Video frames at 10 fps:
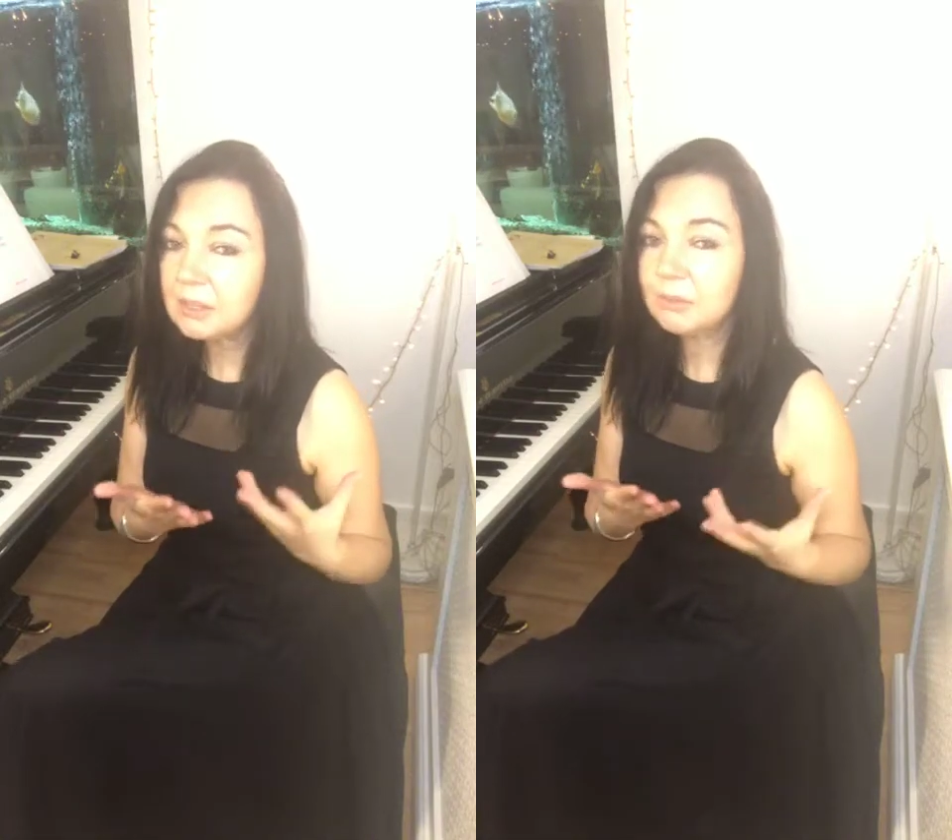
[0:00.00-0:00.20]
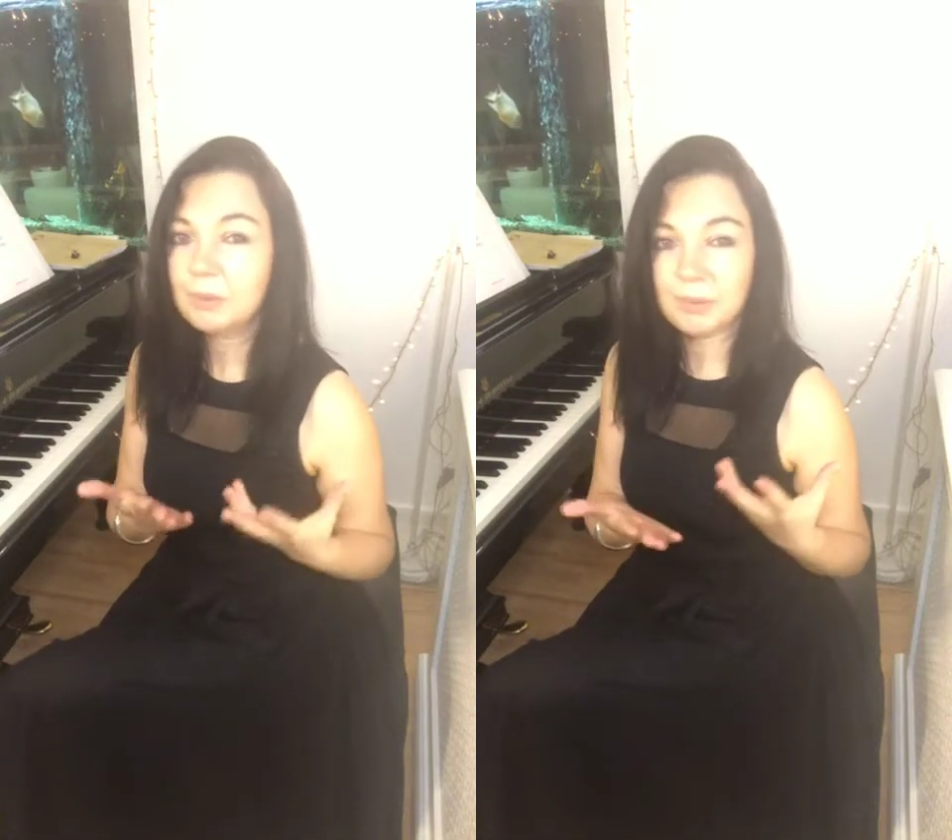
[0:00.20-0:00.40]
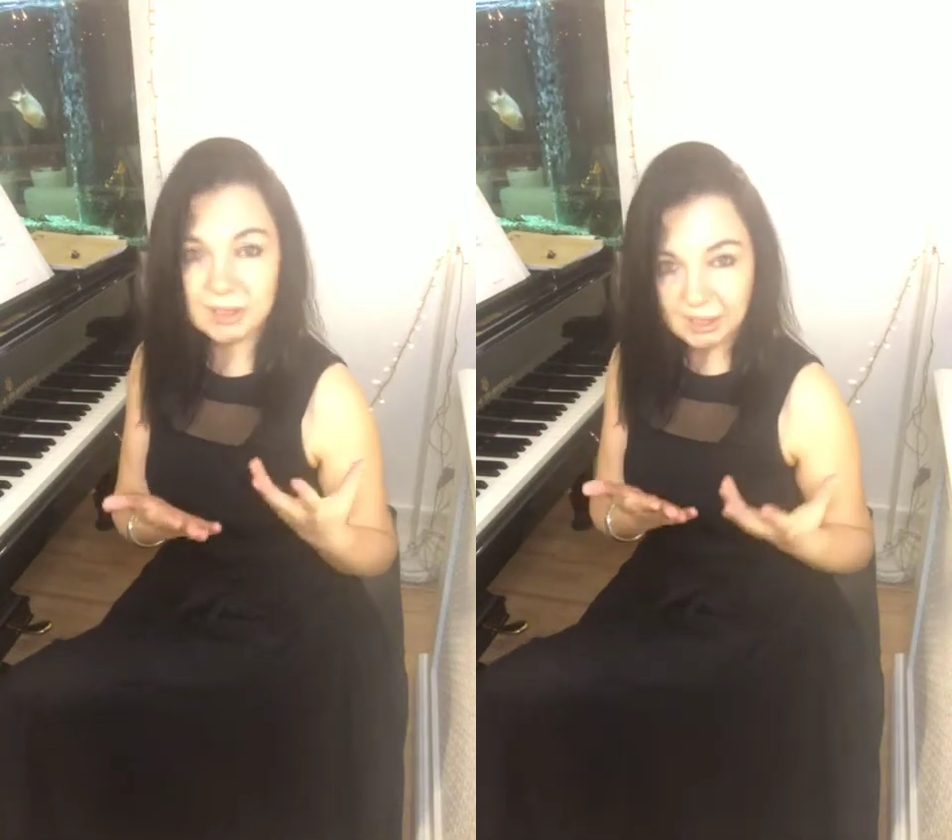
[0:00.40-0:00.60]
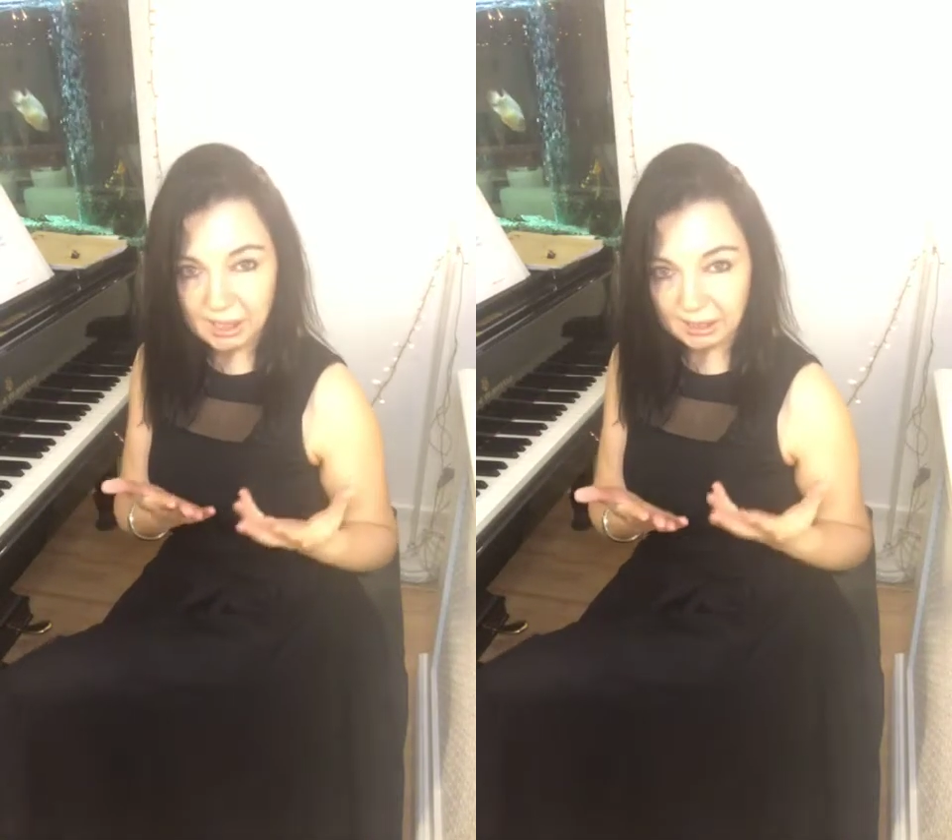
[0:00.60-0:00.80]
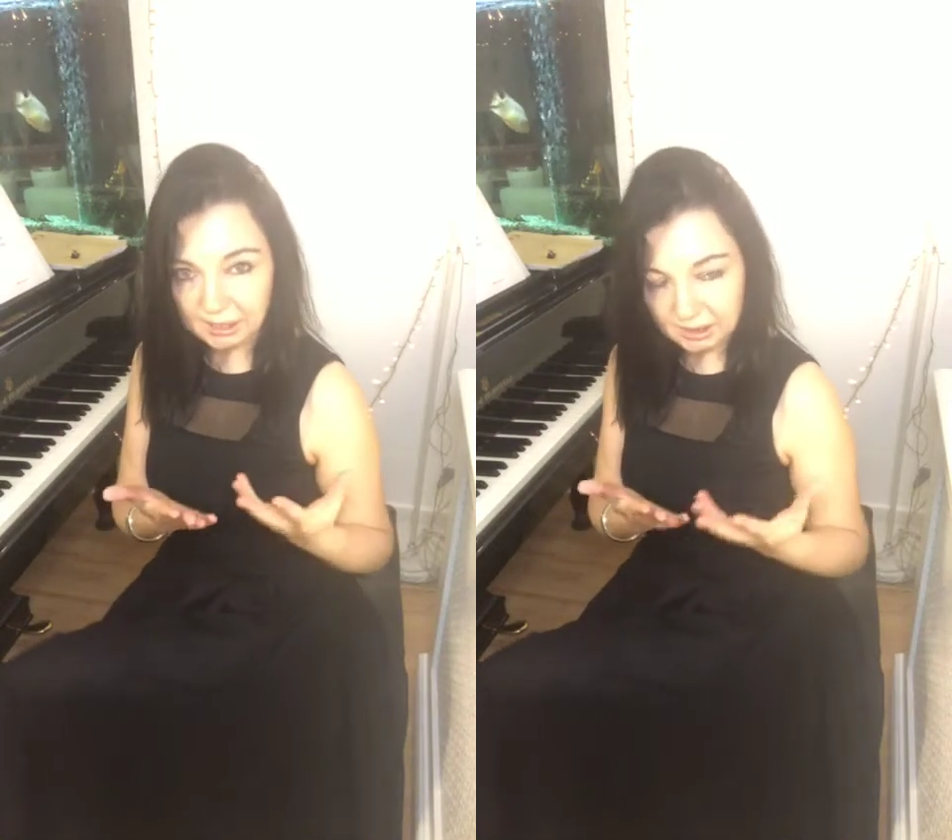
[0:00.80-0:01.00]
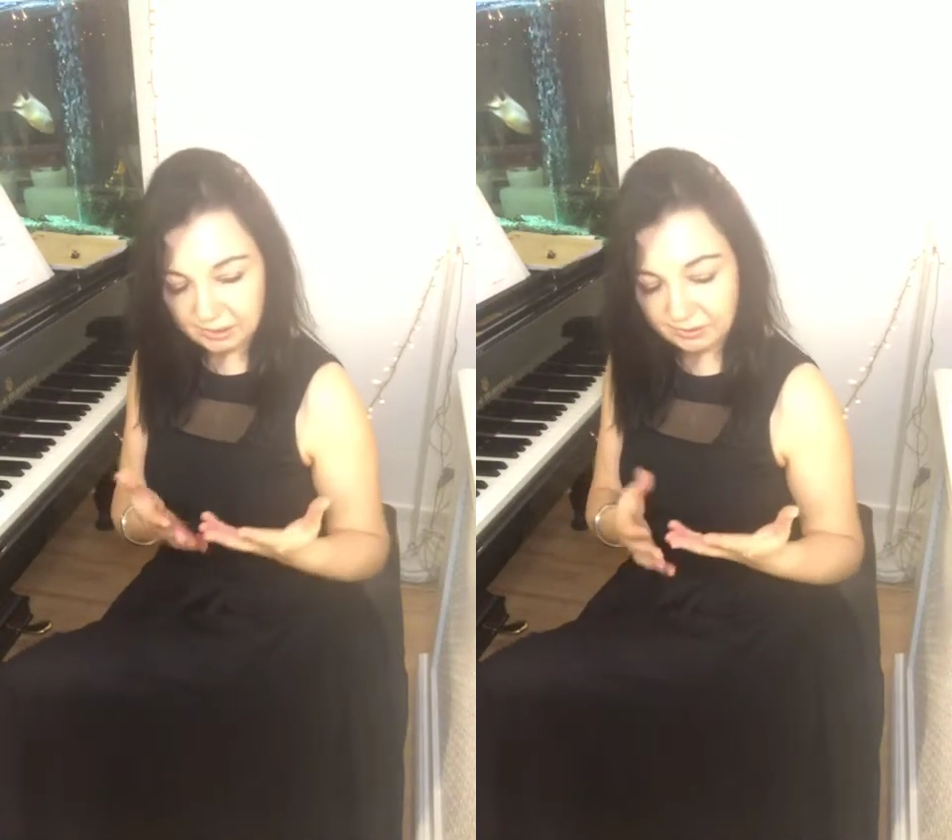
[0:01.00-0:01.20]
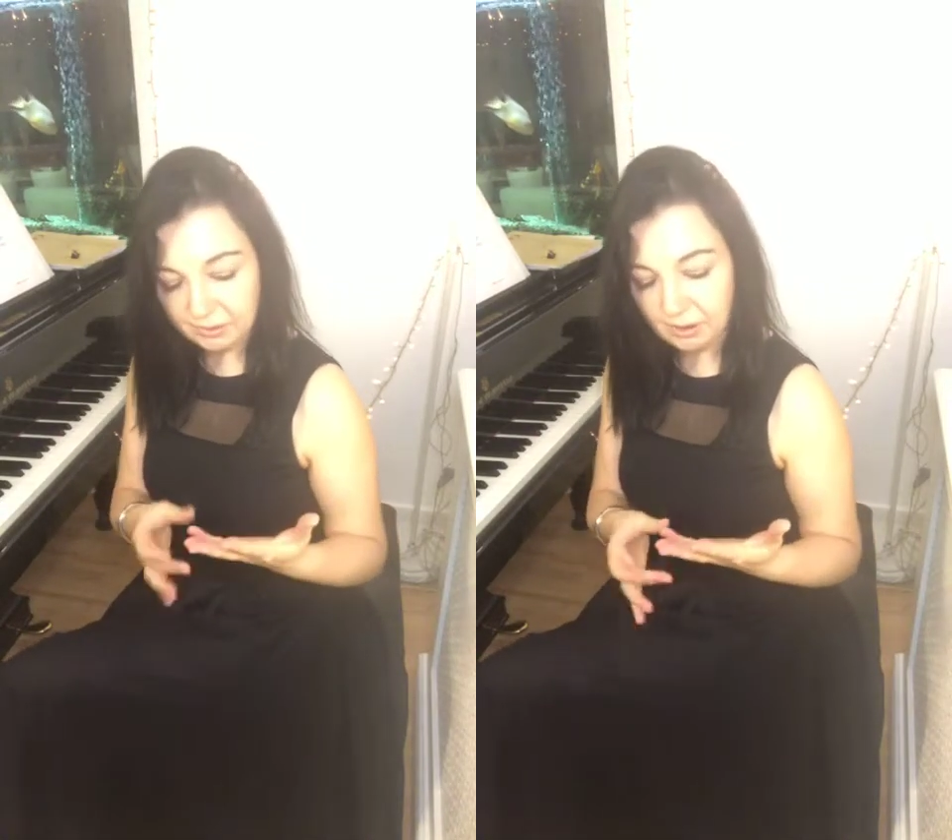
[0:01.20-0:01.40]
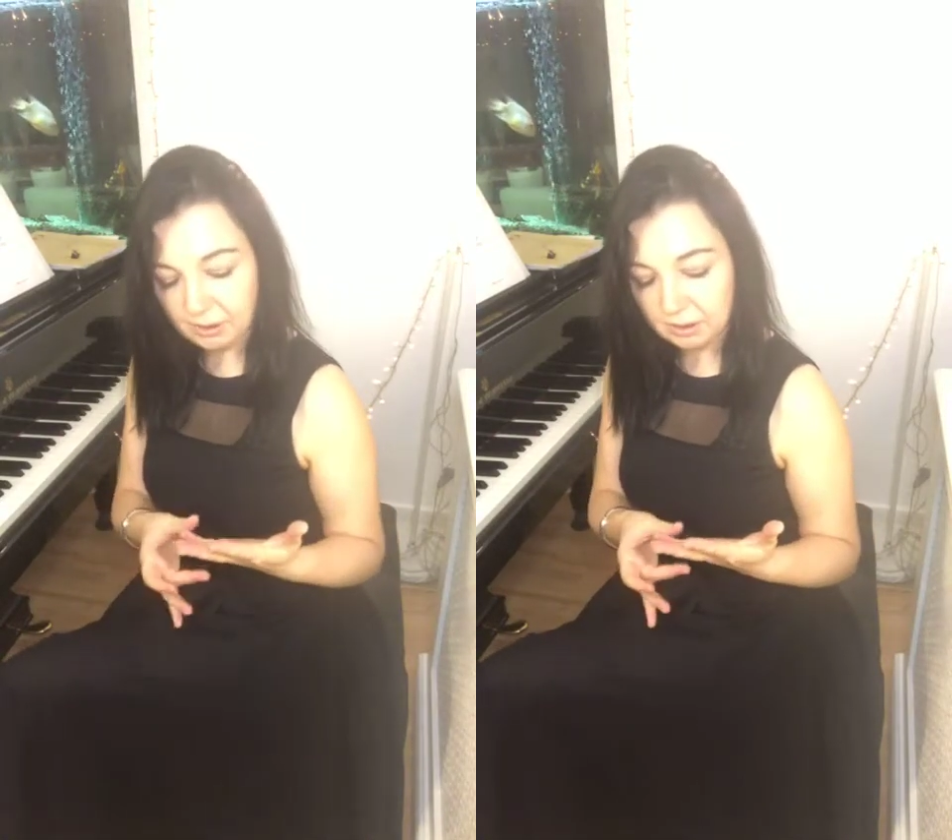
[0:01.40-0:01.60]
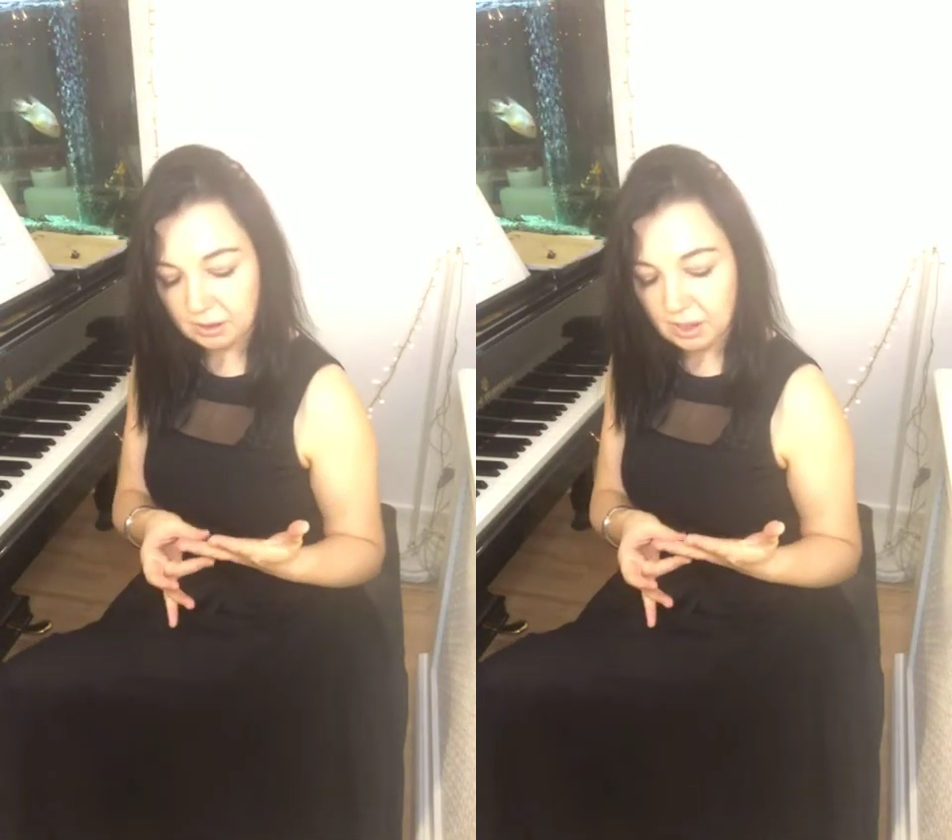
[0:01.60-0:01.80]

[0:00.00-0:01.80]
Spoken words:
would be slightly different.